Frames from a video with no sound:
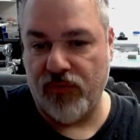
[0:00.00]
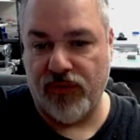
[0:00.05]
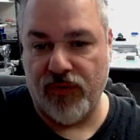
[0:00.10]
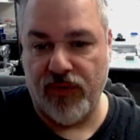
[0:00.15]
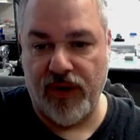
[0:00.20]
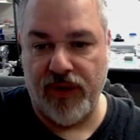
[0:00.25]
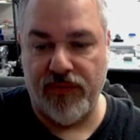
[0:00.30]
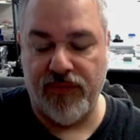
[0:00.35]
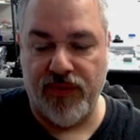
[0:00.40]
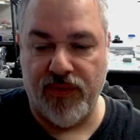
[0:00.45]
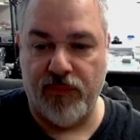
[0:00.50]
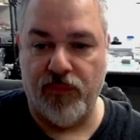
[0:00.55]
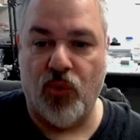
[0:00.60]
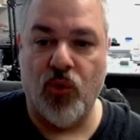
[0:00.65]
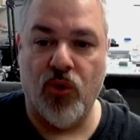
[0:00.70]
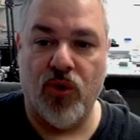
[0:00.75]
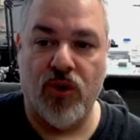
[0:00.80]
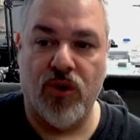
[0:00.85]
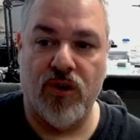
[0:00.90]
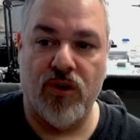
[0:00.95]
the
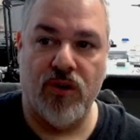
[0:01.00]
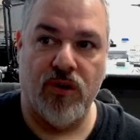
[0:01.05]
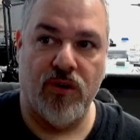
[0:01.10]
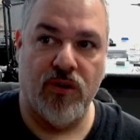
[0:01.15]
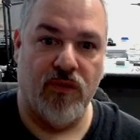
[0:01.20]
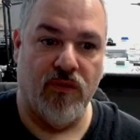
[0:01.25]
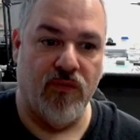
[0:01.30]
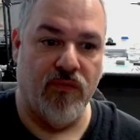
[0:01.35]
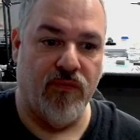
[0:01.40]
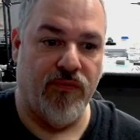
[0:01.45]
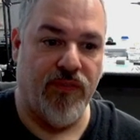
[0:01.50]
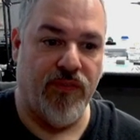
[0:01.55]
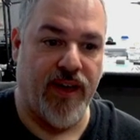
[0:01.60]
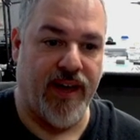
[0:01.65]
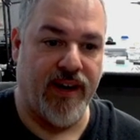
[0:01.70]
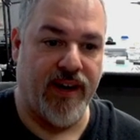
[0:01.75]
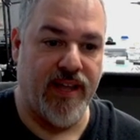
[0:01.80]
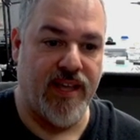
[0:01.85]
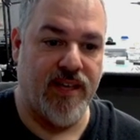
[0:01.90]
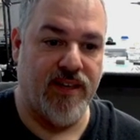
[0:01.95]
more
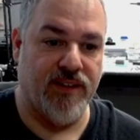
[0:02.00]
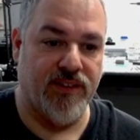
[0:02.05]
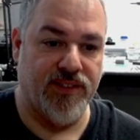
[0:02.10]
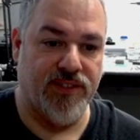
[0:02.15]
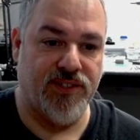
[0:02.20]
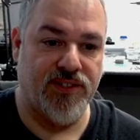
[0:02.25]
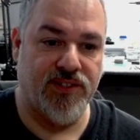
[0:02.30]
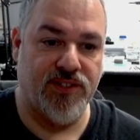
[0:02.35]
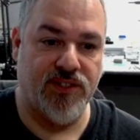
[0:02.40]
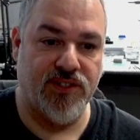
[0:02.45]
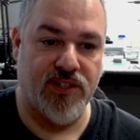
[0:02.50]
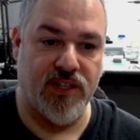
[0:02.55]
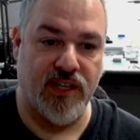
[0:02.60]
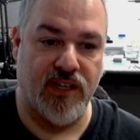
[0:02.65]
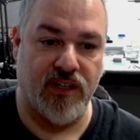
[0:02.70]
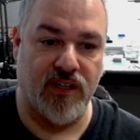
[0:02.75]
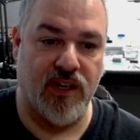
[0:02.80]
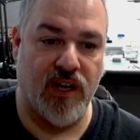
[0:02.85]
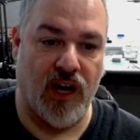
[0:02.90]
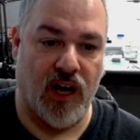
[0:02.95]
that it's
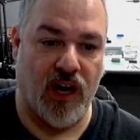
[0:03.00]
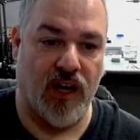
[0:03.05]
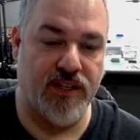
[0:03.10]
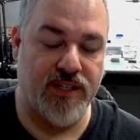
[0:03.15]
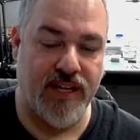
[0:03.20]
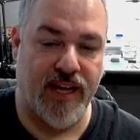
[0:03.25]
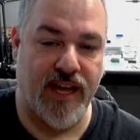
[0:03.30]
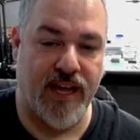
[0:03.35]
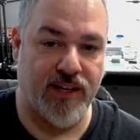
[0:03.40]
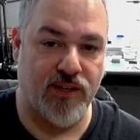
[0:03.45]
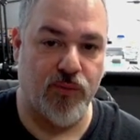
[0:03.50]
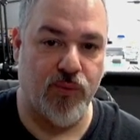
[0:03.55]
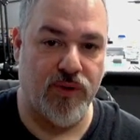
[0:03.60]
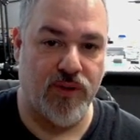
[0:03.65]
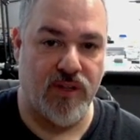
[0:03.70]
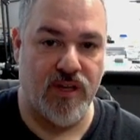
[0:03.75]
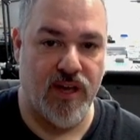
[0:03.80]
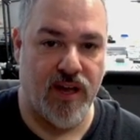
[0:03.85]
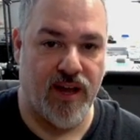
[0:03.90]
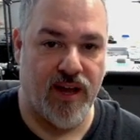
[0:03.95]
in contact with
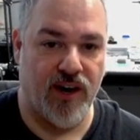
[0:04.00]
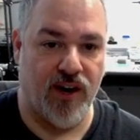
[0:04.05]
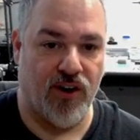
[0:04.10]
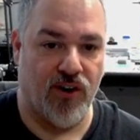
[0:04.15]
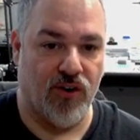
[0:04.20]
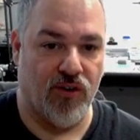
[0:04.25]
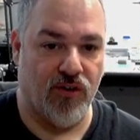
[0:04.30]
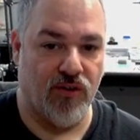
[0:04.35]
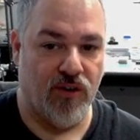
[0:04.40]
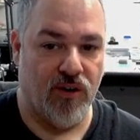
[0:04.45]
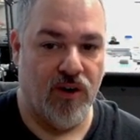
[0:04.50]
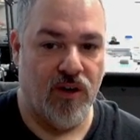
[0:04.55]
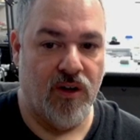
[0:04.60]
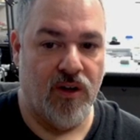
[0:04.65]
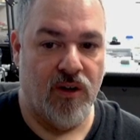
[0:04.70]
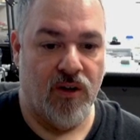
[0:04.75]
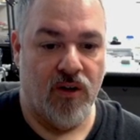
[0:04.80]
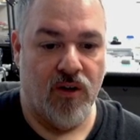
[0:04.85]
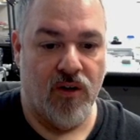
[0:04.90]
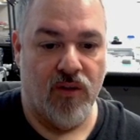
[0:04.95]
the air,
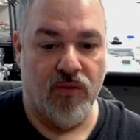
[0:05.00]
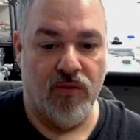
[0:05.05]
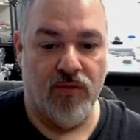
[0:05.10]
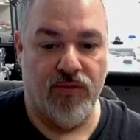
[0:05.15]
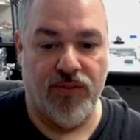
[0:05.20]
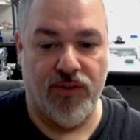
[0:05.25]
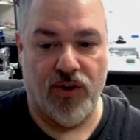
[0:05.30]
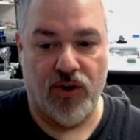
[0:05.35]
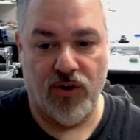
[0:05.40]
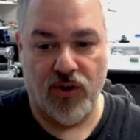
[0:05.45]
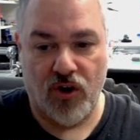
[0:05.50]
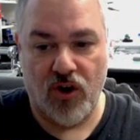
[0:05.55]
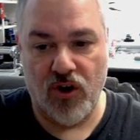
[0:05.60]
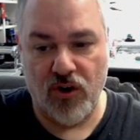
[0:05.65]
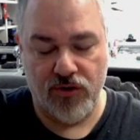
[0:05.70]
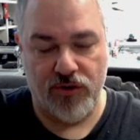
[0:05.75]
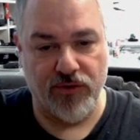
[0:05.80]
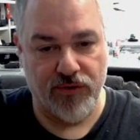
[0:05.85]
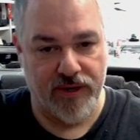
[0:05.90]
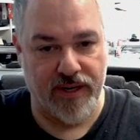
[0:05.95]
the
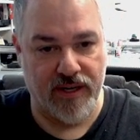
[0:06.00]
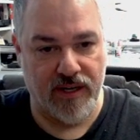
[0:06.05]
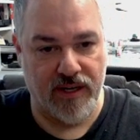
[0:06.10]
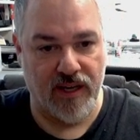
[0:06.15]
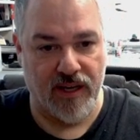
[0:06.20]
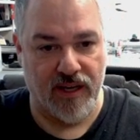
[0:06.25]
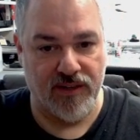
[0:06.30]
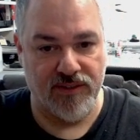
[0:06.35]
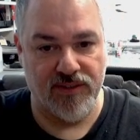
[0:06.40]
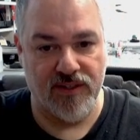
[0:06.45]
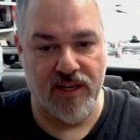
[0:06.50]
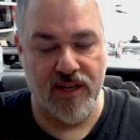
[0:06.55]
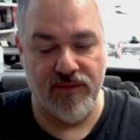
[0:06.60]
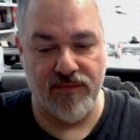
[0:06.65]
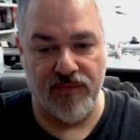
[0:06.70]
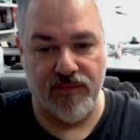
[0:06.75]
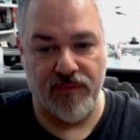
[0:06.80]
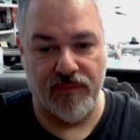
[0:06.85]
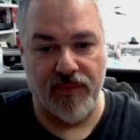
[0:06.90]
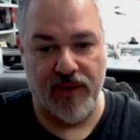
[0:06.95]
harder it gets.
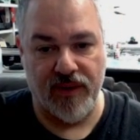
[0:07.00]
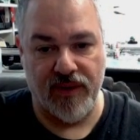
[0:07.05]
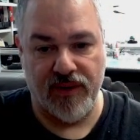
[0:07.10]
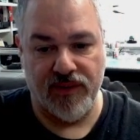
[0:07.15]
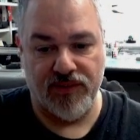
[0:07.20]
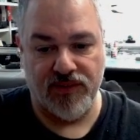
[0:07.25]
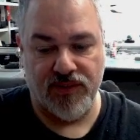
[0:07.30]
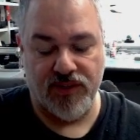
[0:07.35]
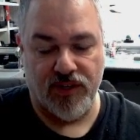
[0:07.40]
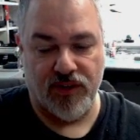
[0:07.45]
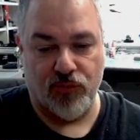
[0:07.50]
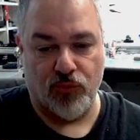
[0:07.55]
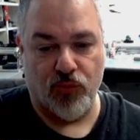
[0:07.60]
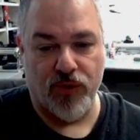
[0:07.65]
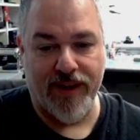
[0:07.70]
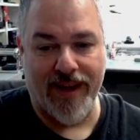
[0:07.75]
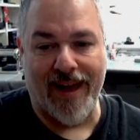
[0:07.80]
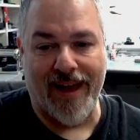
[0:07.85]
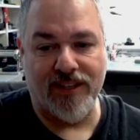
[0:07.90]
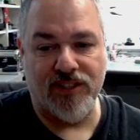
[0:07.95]
It
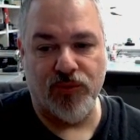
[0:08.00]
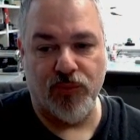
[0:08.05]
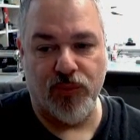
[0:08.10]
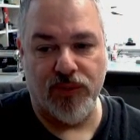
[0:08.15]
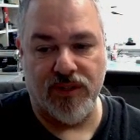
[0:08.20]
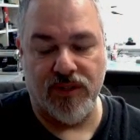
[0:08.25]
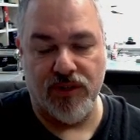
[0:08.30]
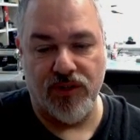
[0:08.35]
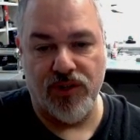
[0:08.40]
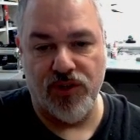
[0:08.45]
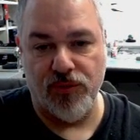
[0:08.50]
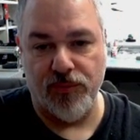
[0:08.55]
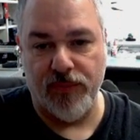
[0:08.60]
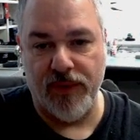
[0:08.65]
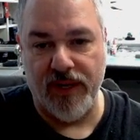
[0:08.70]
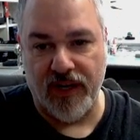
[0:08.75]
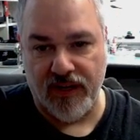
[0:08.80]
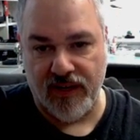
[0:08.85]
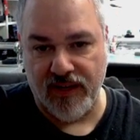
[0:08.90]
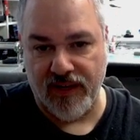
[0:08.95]
reacts with the
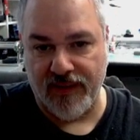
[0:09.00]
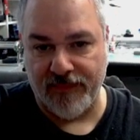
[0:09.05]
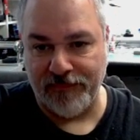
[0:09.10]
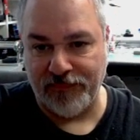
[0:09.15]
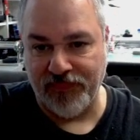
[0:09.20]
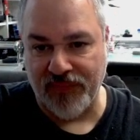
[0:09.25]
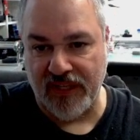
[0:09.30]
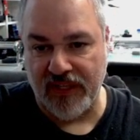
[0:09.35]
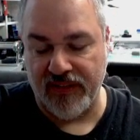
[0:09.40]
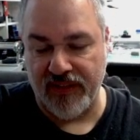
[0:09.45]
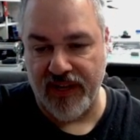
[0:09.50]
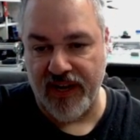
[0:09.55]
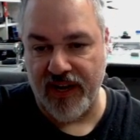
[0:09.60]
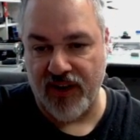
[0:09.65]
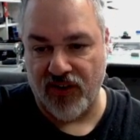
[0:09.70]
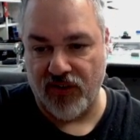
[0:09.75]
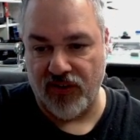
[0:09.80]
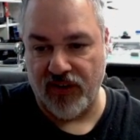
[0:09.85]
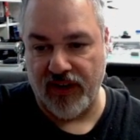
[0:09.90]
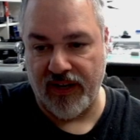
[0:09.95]
humidity in the
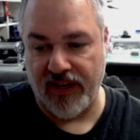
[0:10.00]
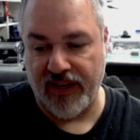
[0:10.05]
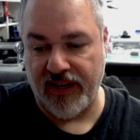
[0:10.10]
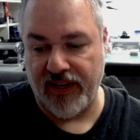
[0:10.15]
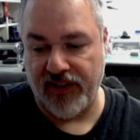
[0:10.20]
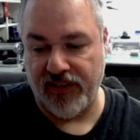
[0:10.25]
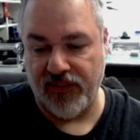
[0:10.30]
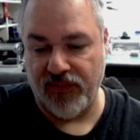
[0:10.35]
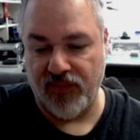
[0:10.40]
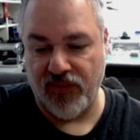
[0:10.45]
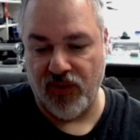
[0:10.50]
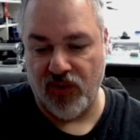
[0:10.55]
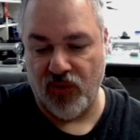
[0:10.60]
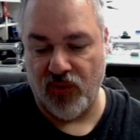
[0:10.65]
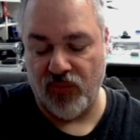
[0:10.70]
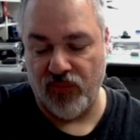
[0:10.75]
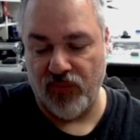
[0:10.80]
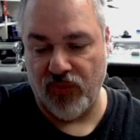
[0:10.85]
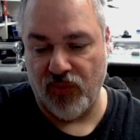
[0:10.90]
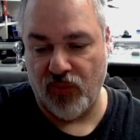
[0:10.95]
air, and
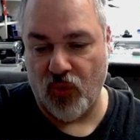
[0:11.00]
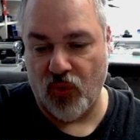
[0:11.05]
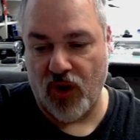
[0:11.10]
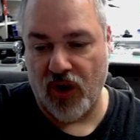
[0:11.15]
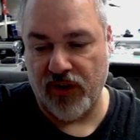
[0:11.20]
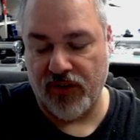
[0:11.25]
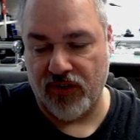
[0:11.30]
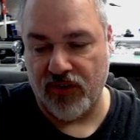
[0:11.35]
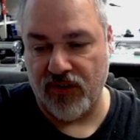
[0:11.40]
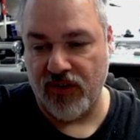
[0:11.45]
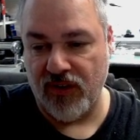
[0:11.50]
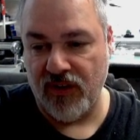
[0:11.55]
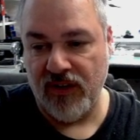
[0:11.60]
the water